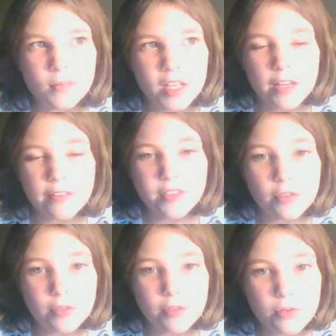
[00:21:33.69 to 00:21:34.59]
If
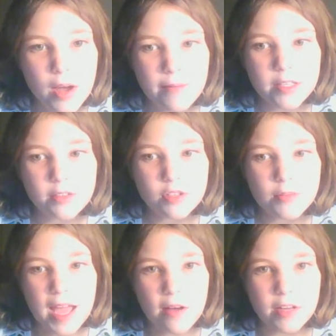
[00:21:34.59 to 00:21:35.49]
you do have a YouTube
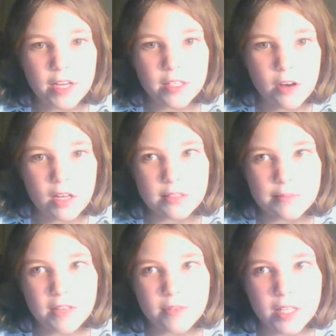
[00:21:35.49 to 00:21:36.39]
account and you know how to
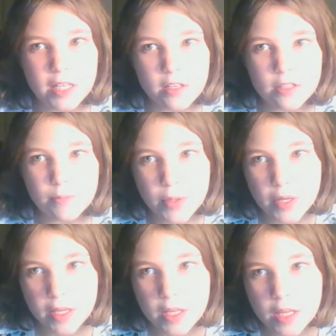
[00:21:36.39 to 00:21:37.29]
make videos,
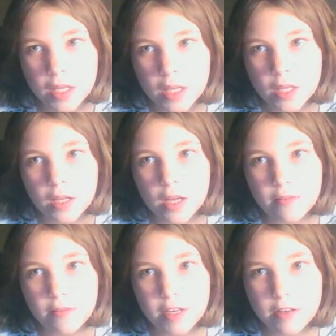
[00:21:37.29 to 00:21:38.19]
put a
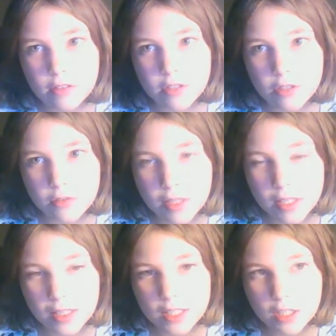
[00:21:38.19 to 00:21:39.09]
video to
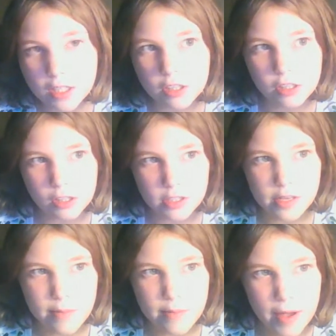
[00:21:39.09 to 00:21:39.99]
Elise Hurt
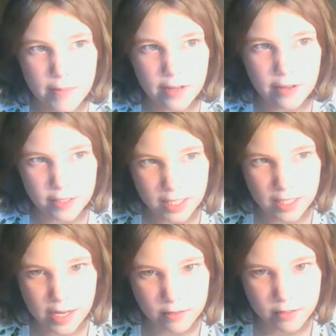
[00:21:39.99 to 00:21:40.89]
about my haunted
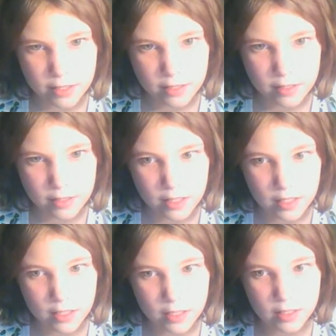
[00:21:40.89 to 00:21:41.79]
house.
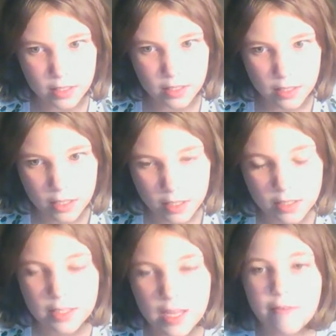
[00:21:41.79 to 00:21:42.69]
And
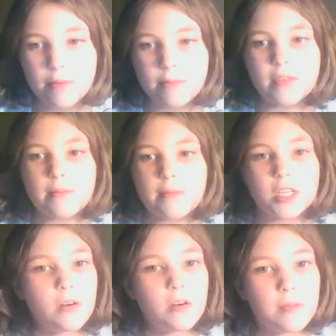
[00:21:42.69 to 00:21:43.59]
that one will let me
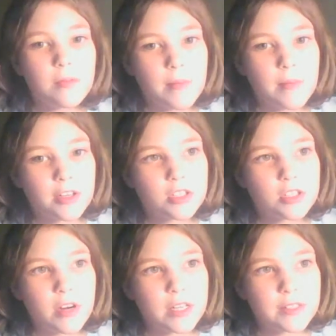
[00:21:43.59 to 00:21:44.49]
know about your
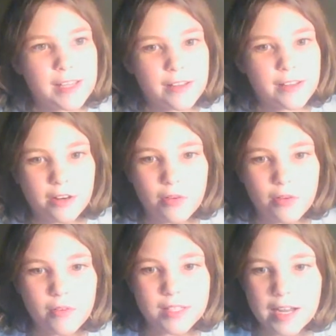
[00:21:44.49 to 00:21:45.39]
story and you tell your
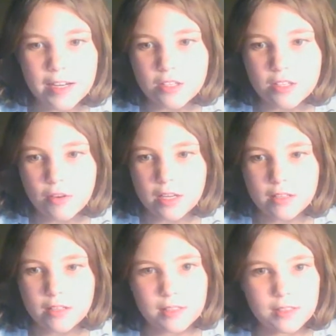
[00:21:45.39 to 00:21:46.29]
whole entire story.
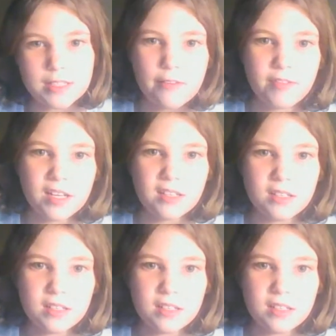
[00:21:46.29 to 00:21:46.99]
Sound fun?